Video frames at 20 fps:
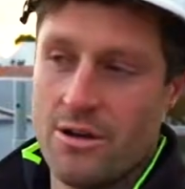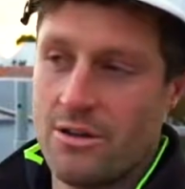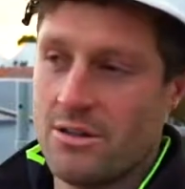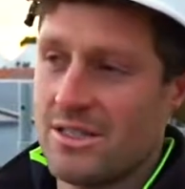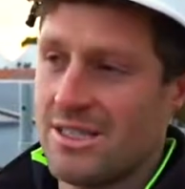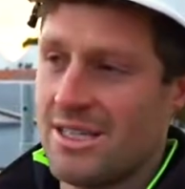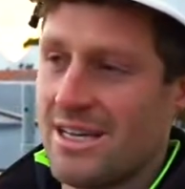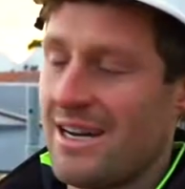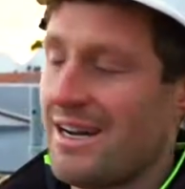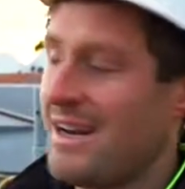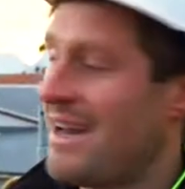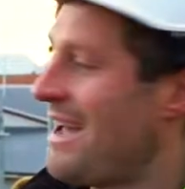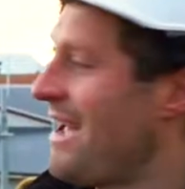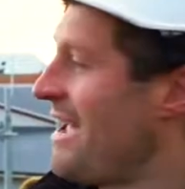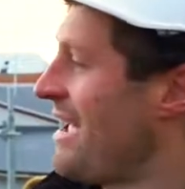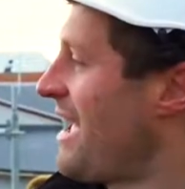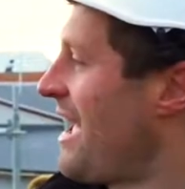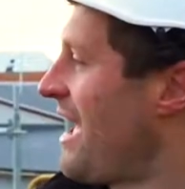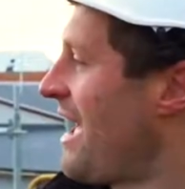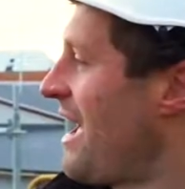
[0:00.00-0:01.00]
on
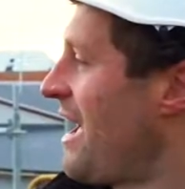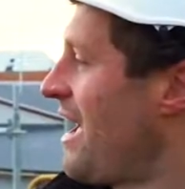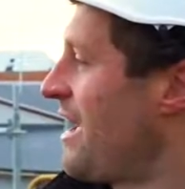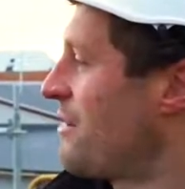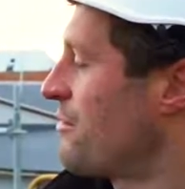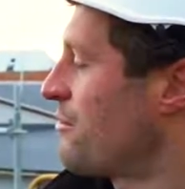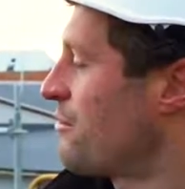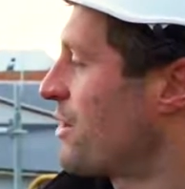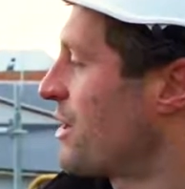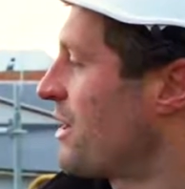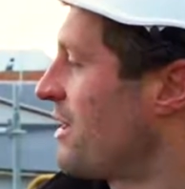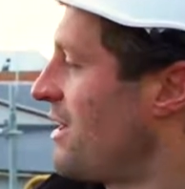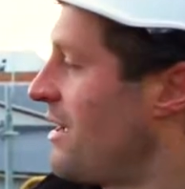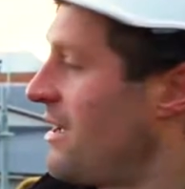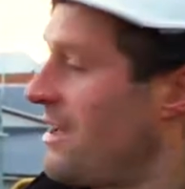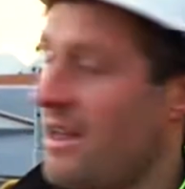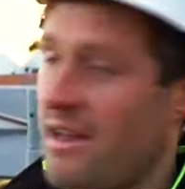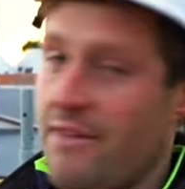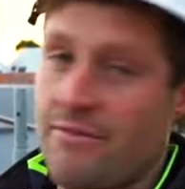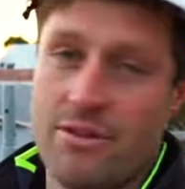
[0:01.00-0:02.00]
Saturday, and we're going
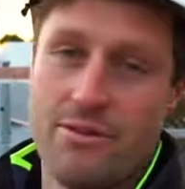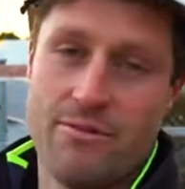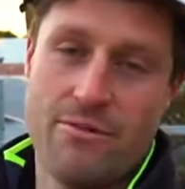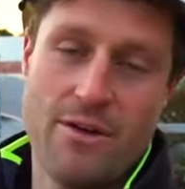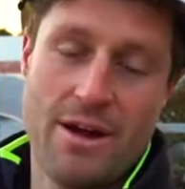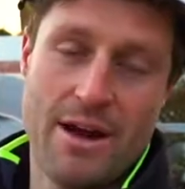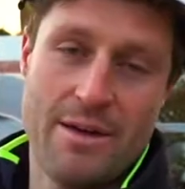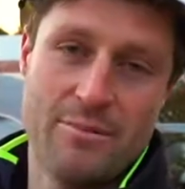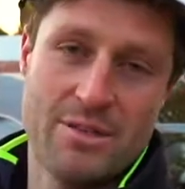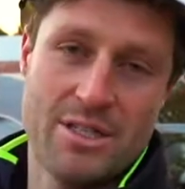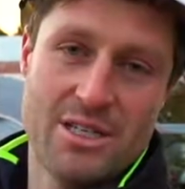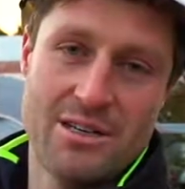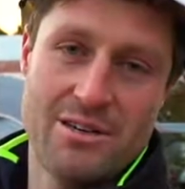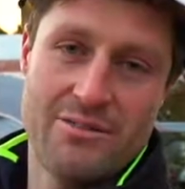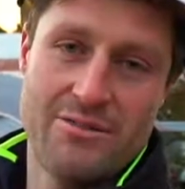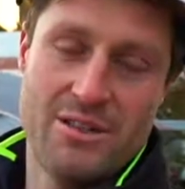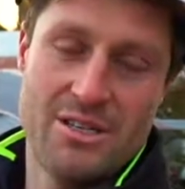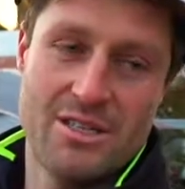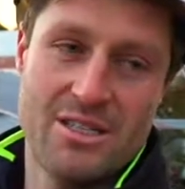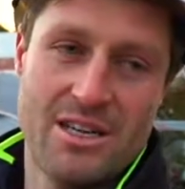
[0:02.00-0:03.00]
to have the frames
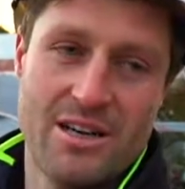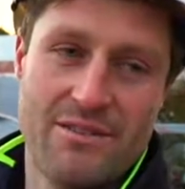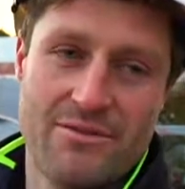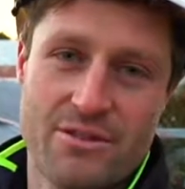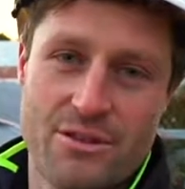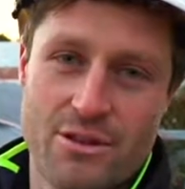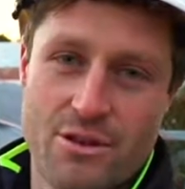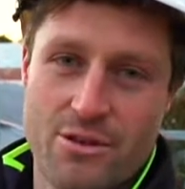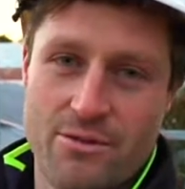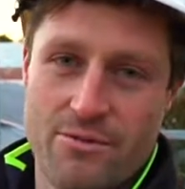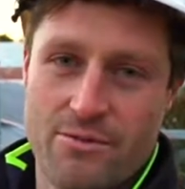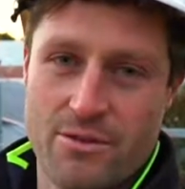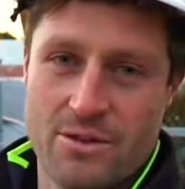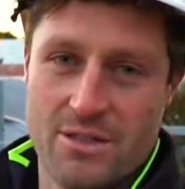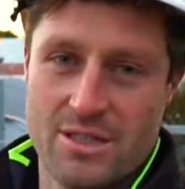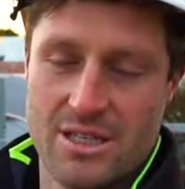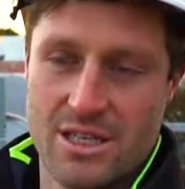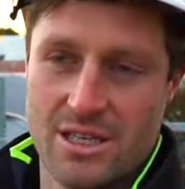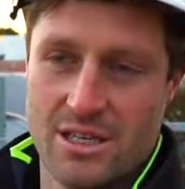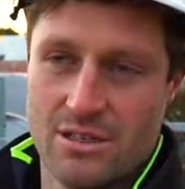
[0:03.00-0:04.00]
delivered this afternoon for
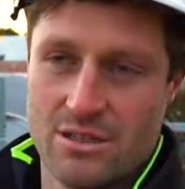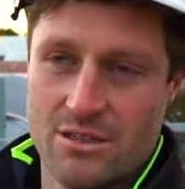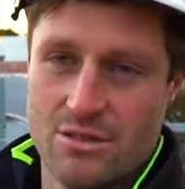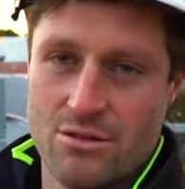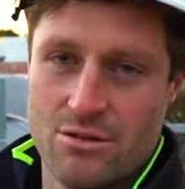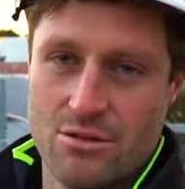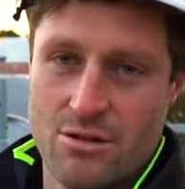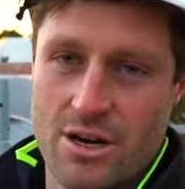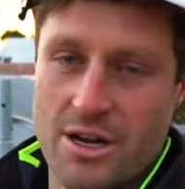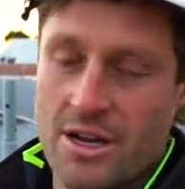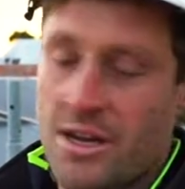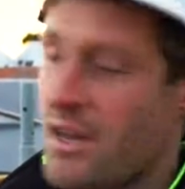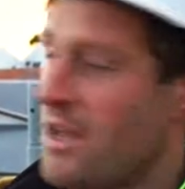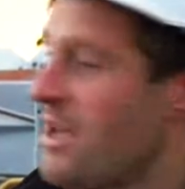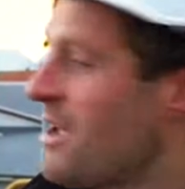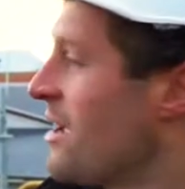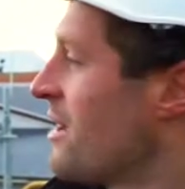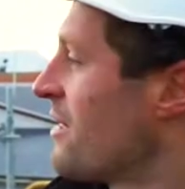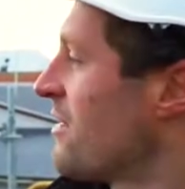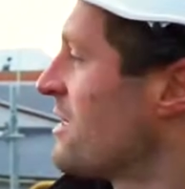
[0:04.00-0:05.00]
the second story.
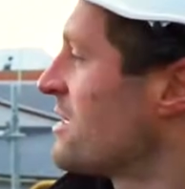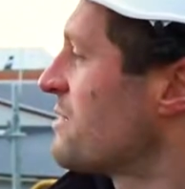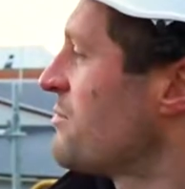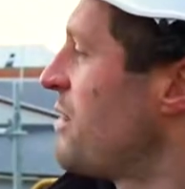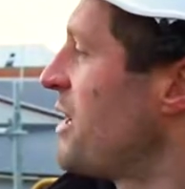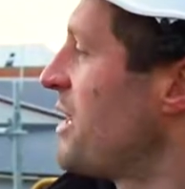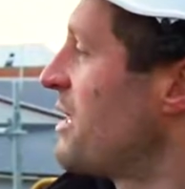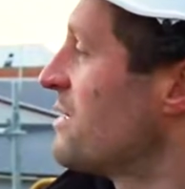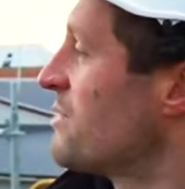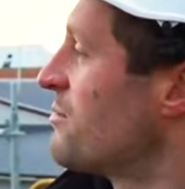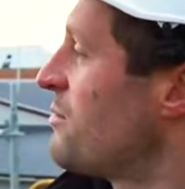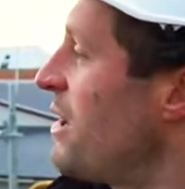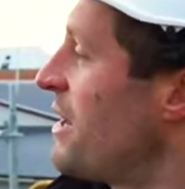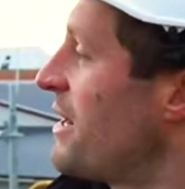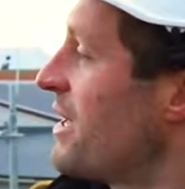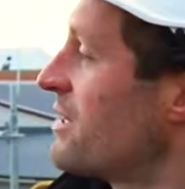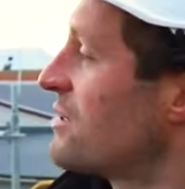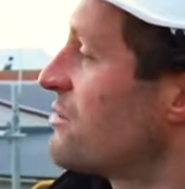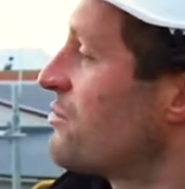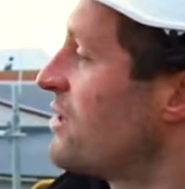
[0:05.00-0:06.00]
This means
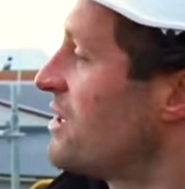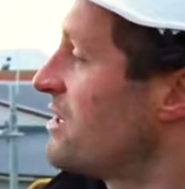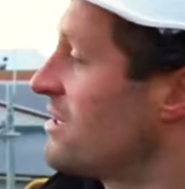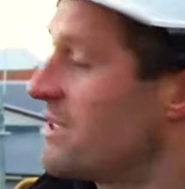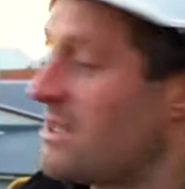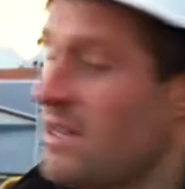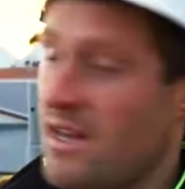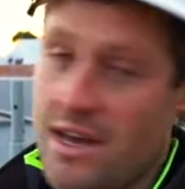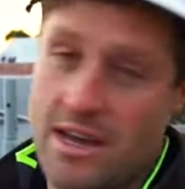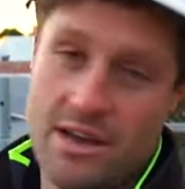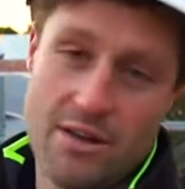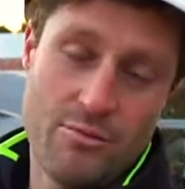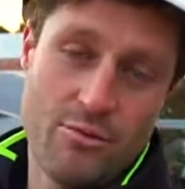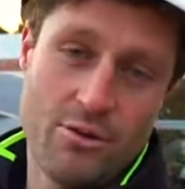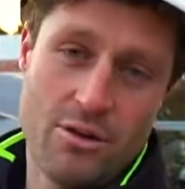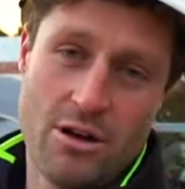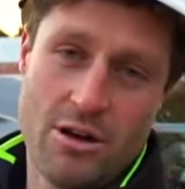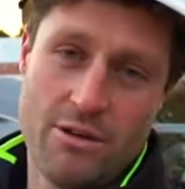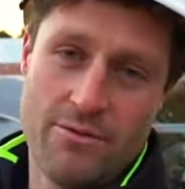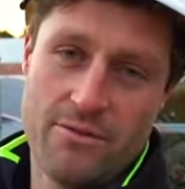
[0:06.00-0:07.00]
by next Wednesday
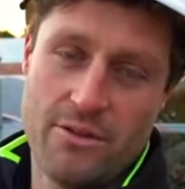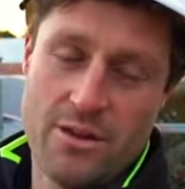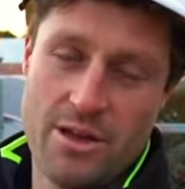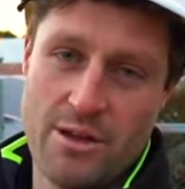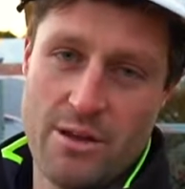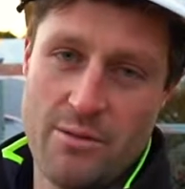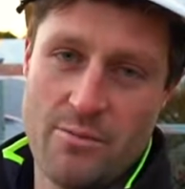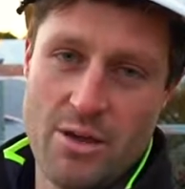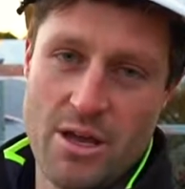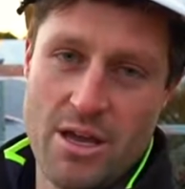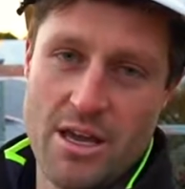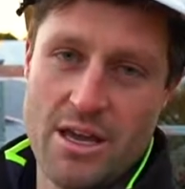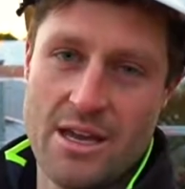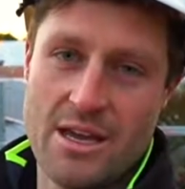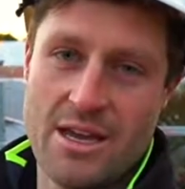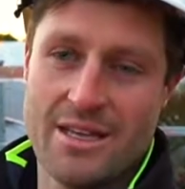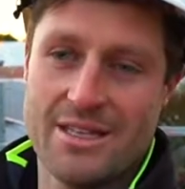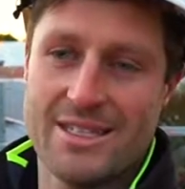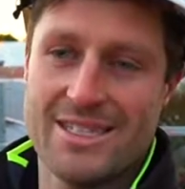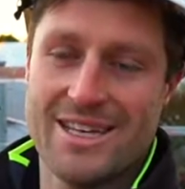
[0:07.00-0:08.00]
we'll hopefully
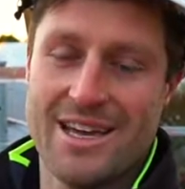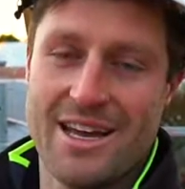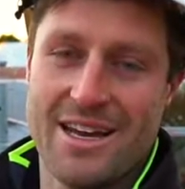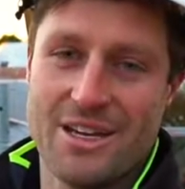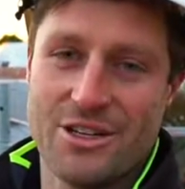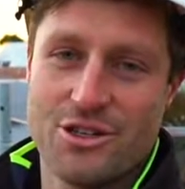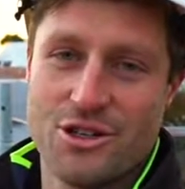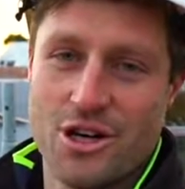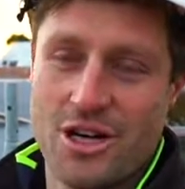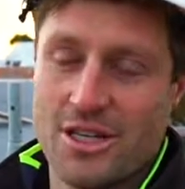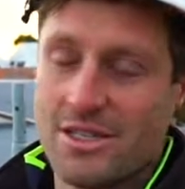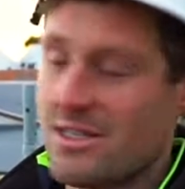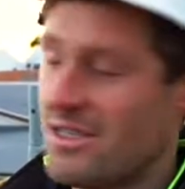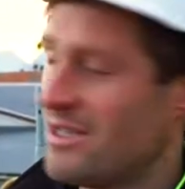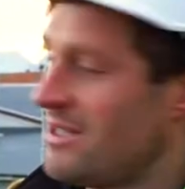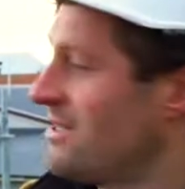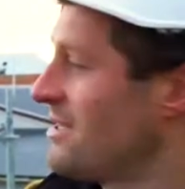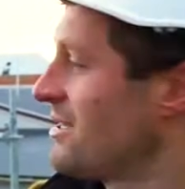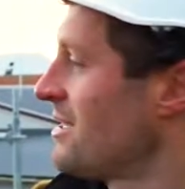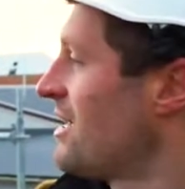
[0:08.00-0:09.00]
be standing
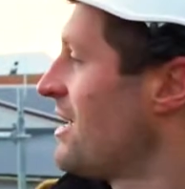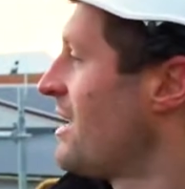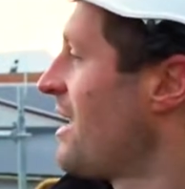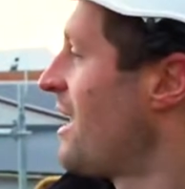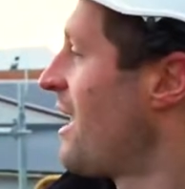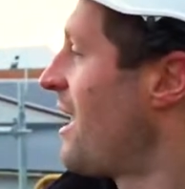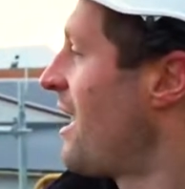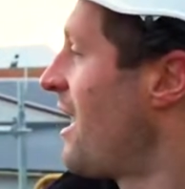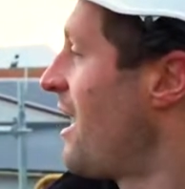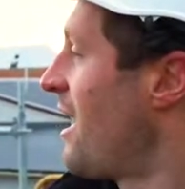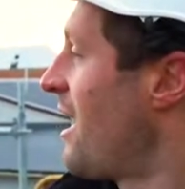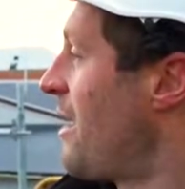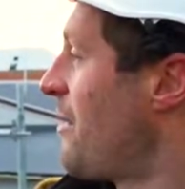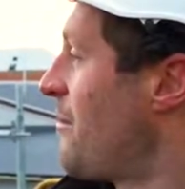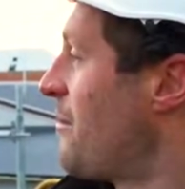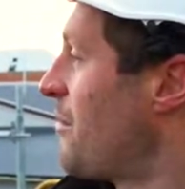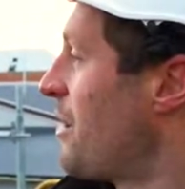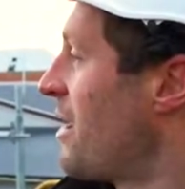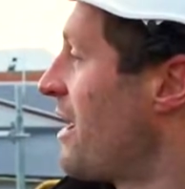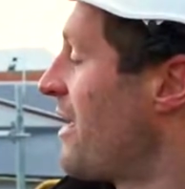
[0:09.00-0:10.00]
trusses,
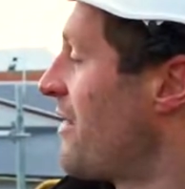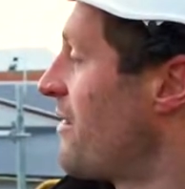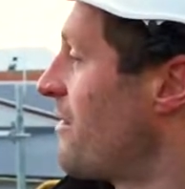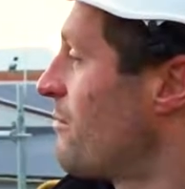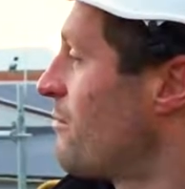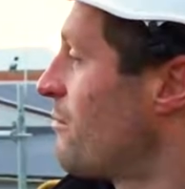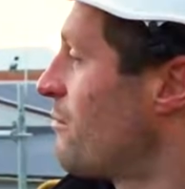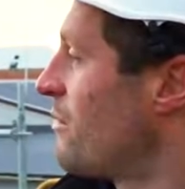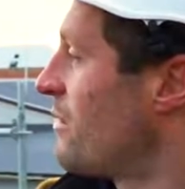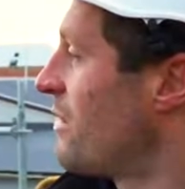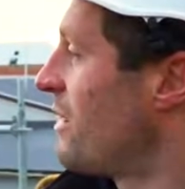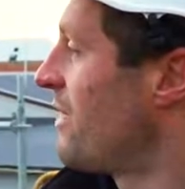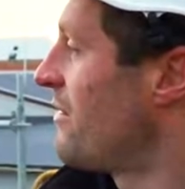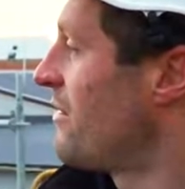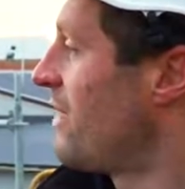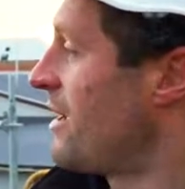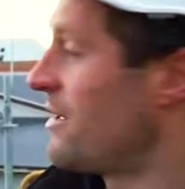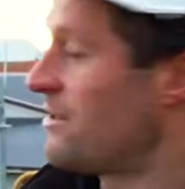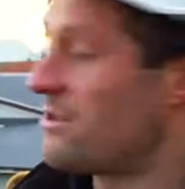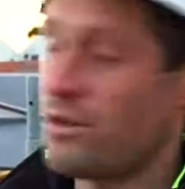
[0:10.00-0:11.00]
and
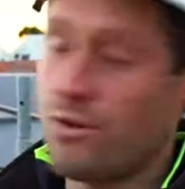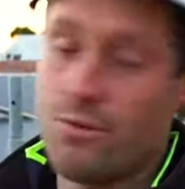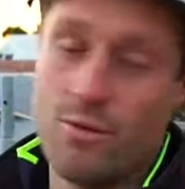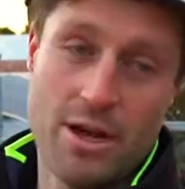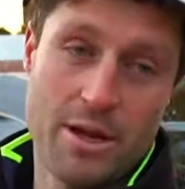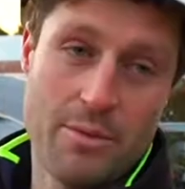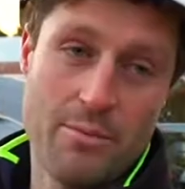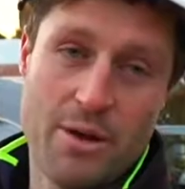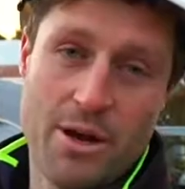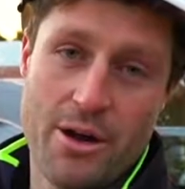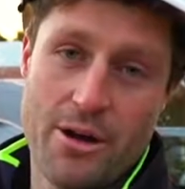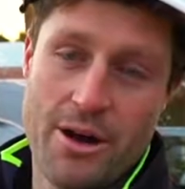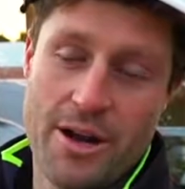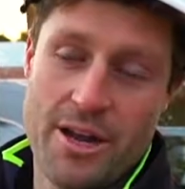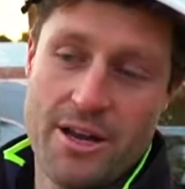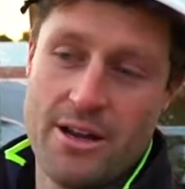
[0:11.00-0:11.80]
in that 2-week period